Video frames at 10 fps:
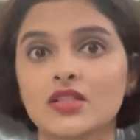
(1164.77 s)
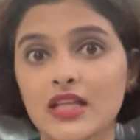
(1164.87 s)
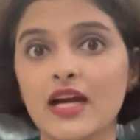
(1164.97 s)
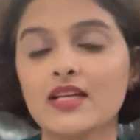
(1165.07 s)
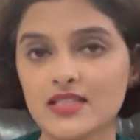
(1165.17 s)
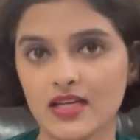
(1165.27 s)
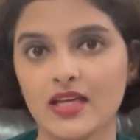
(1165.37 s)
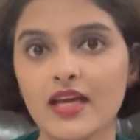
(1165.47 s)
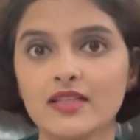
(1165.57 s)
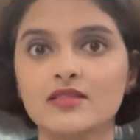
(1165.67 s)
That is
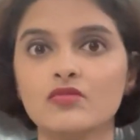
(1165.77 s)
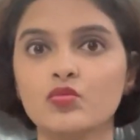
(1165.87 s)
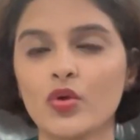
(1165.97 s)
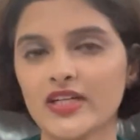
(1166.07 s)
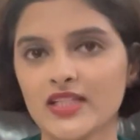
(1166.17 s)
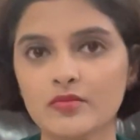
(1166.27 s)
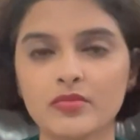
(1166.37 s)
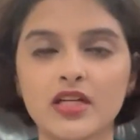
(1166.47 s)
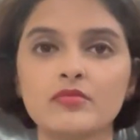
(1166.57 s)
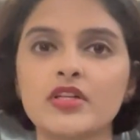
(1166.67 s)
again quite
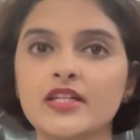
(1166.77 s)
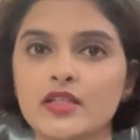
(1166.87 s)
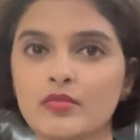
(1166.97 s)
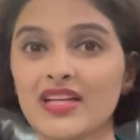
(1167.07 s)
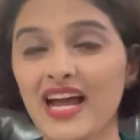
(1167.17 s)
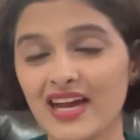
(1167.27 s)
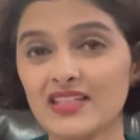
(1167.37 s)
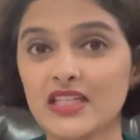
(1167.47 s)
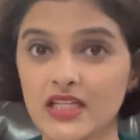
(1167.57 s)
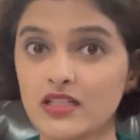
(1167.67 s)
unpredictable
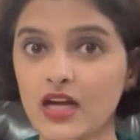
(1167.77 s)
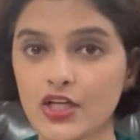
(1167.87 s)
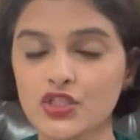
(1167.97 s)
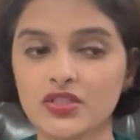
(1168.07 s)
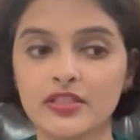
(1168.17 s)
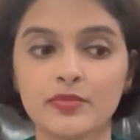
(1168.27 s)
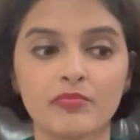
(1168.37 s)
and irrational.